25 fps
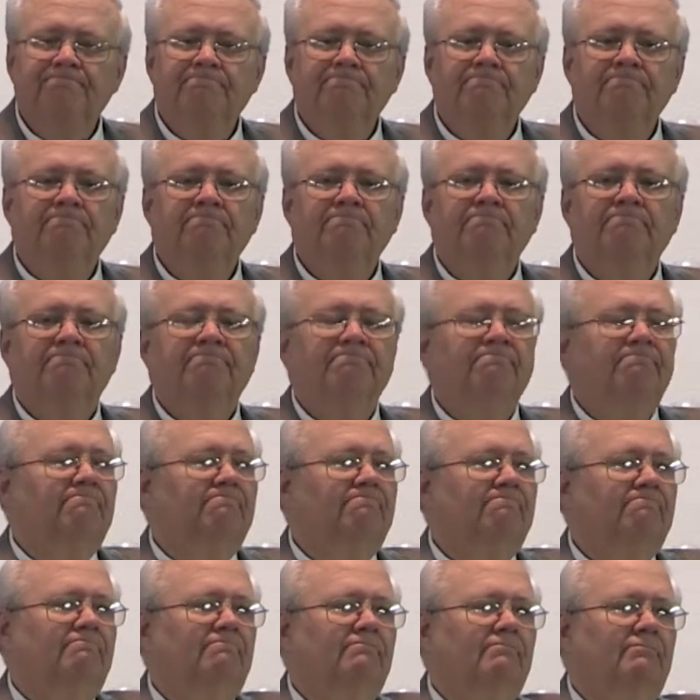
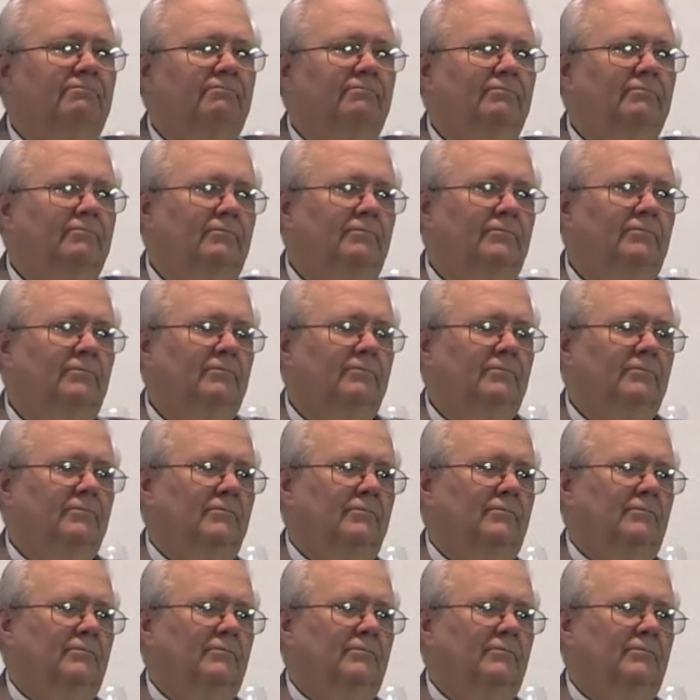(no one is talking)